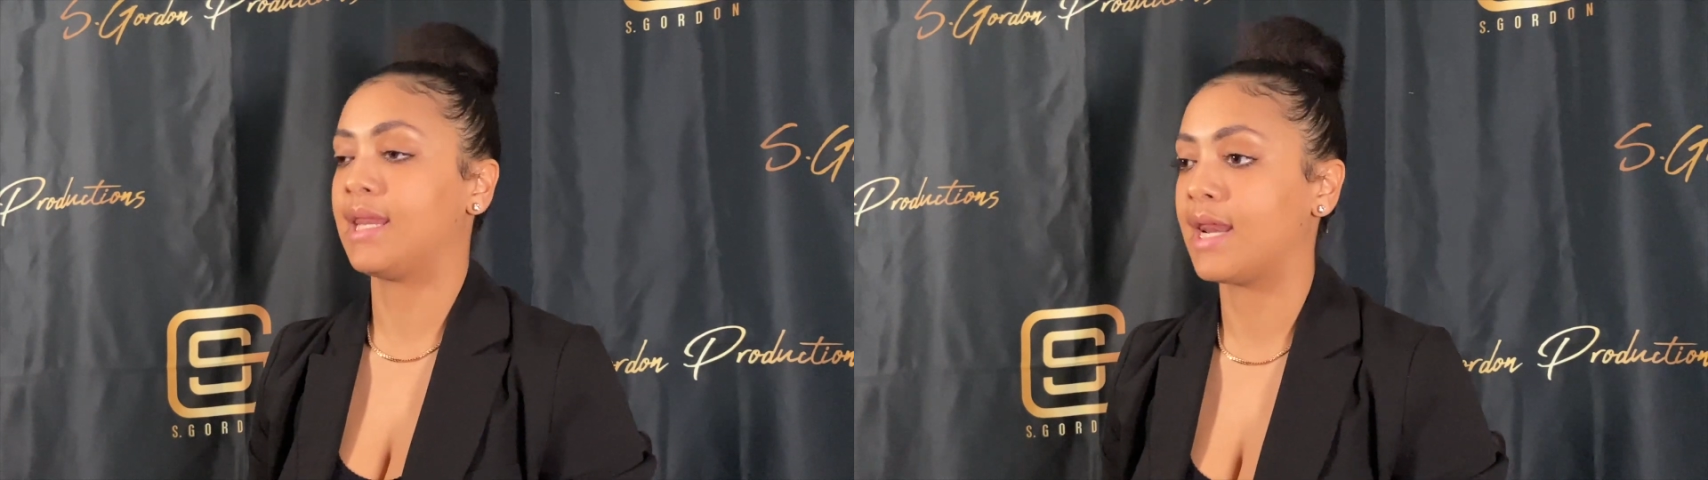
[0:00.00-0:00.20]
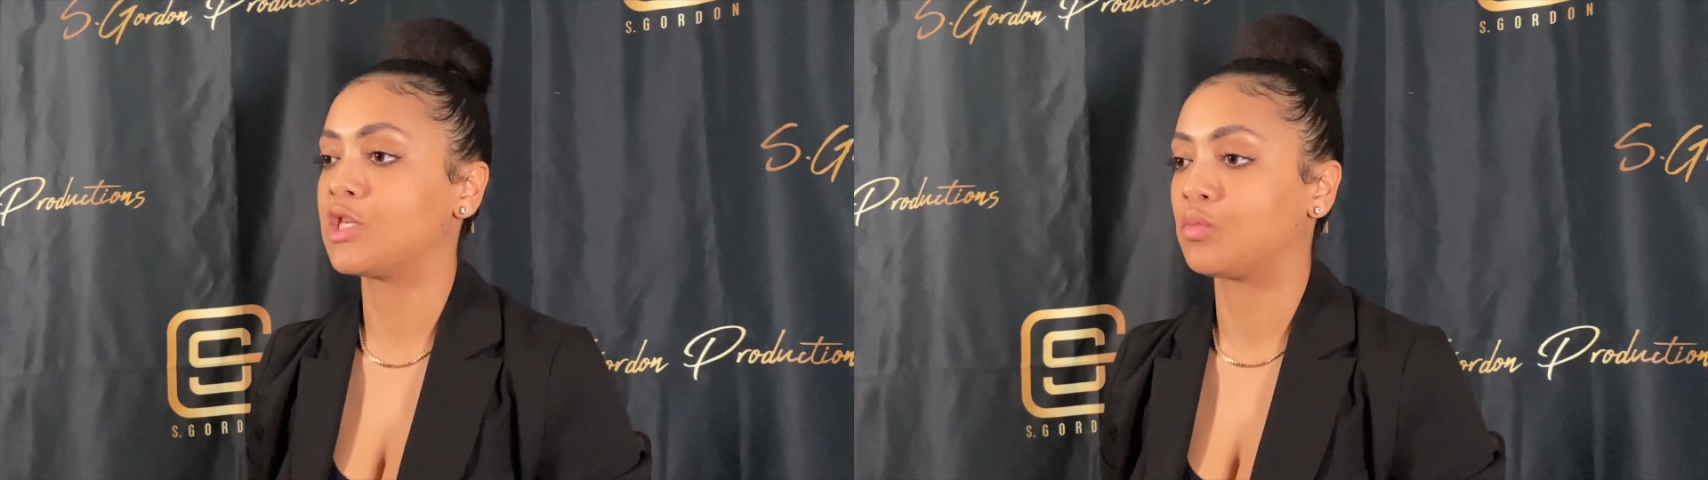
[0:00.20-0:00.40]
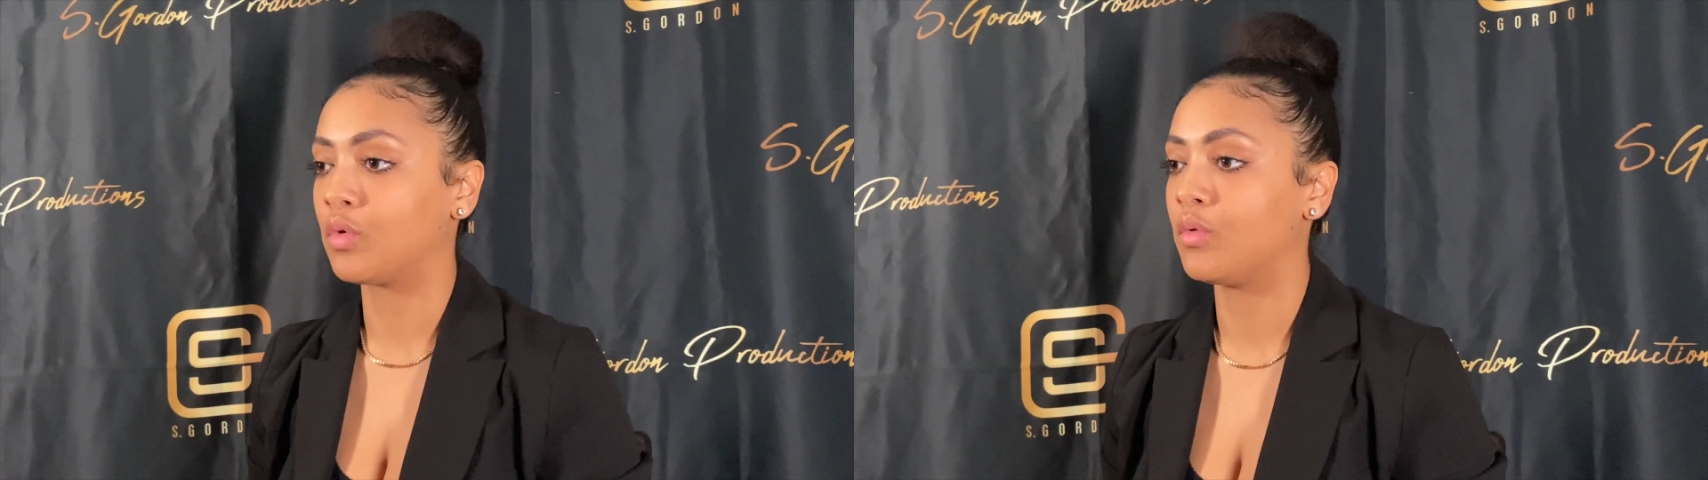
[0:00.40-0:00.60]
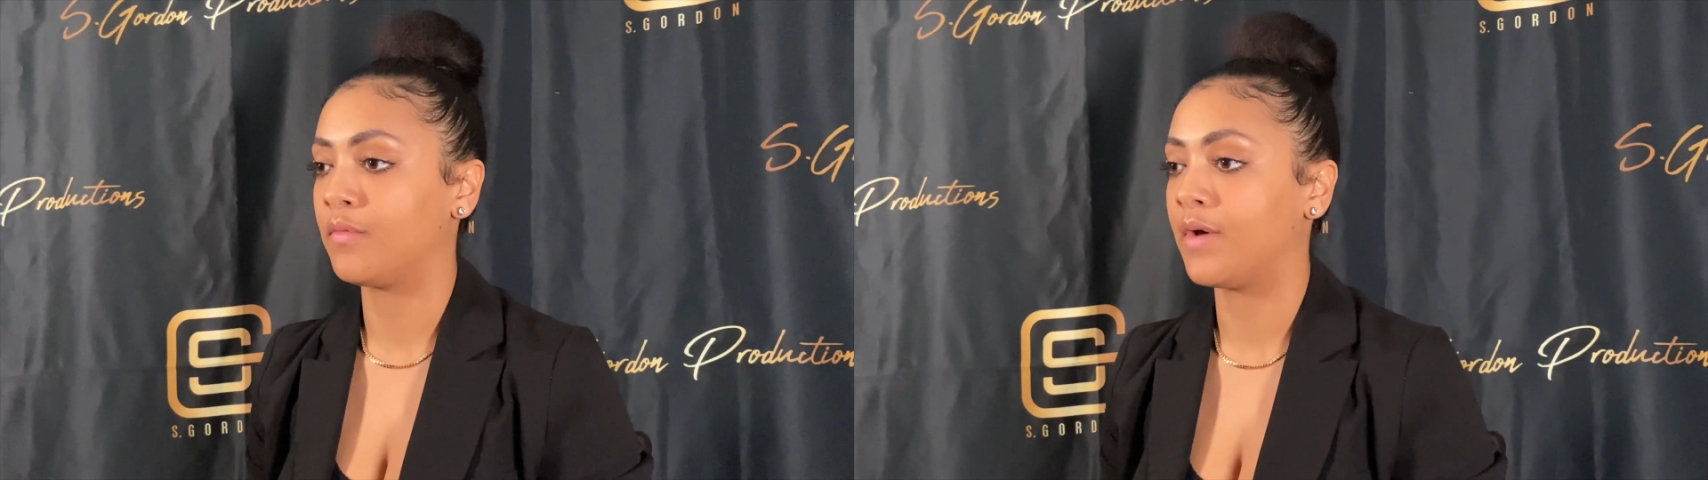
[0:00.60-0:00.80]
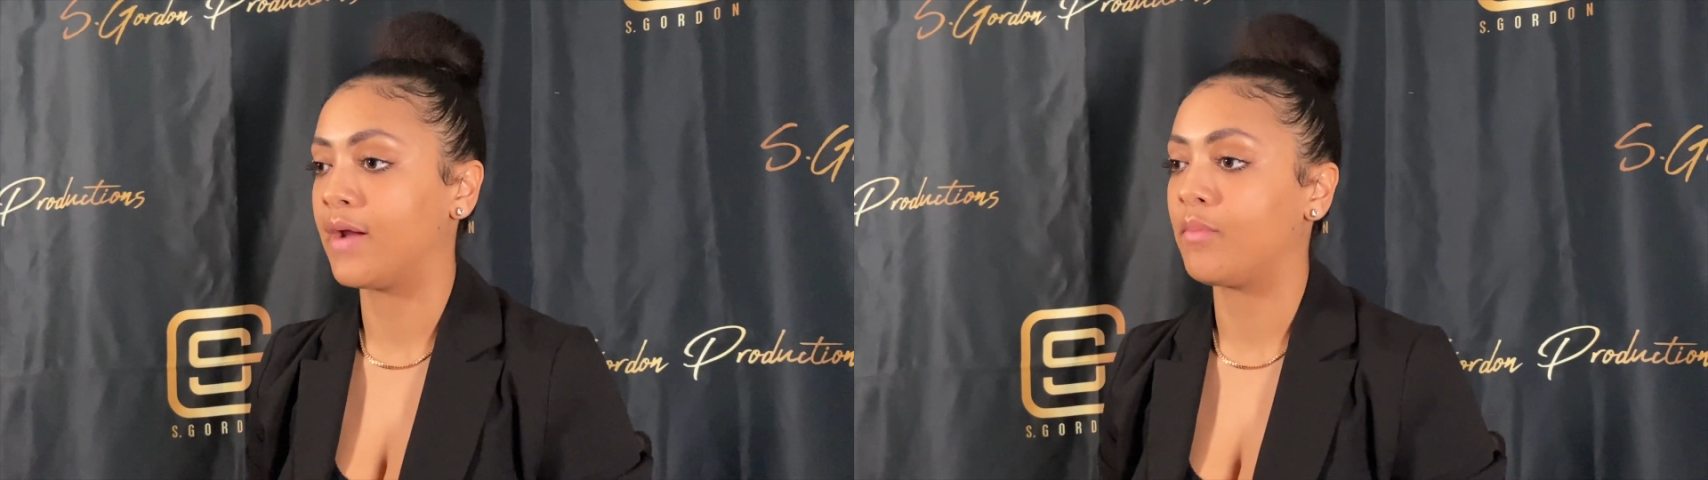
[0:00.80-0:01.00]
that there's room
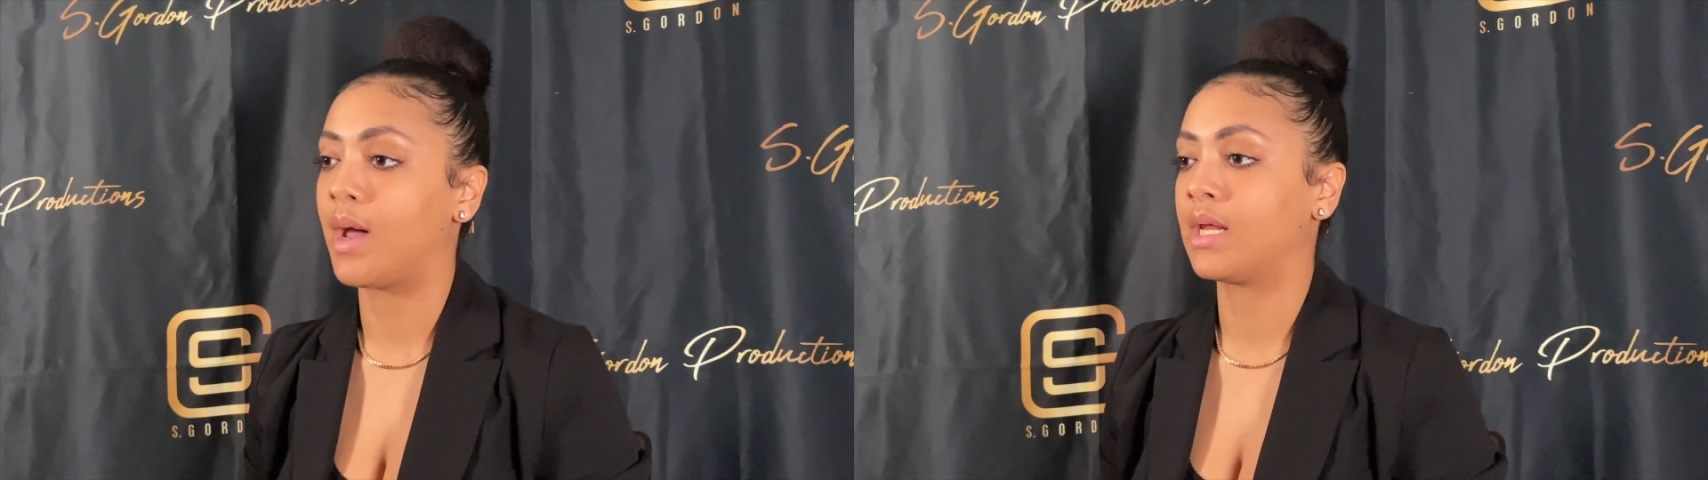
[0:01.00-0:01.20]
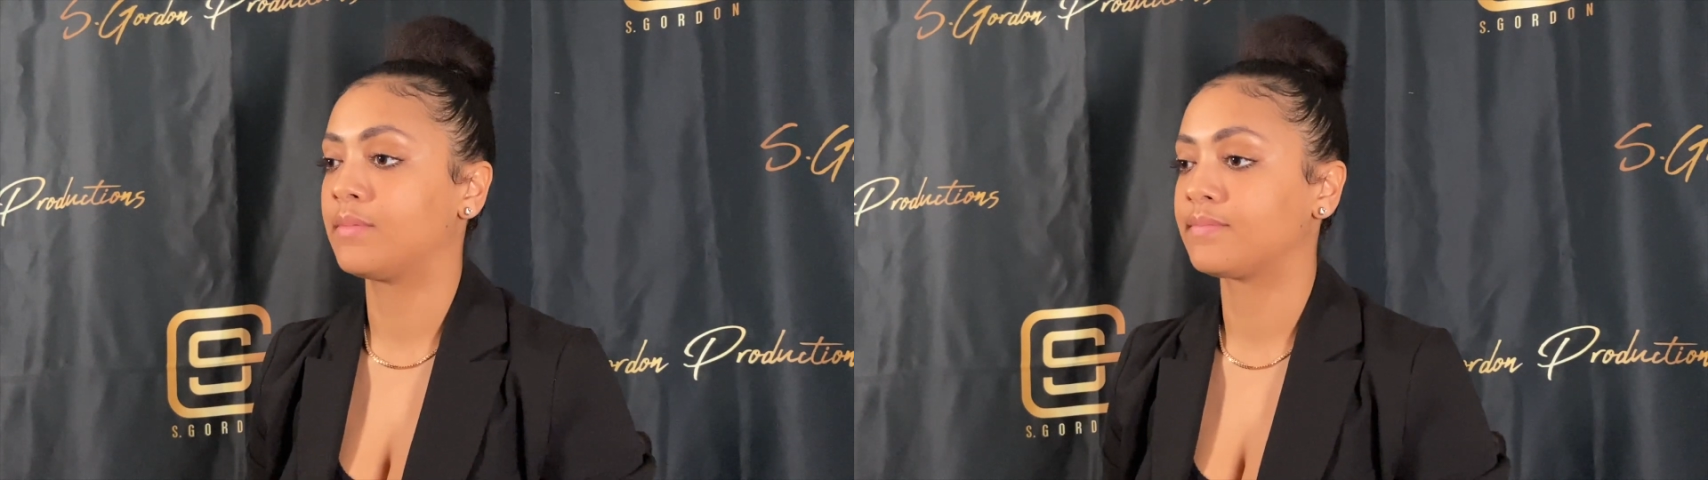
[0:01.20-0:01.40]
for everybody.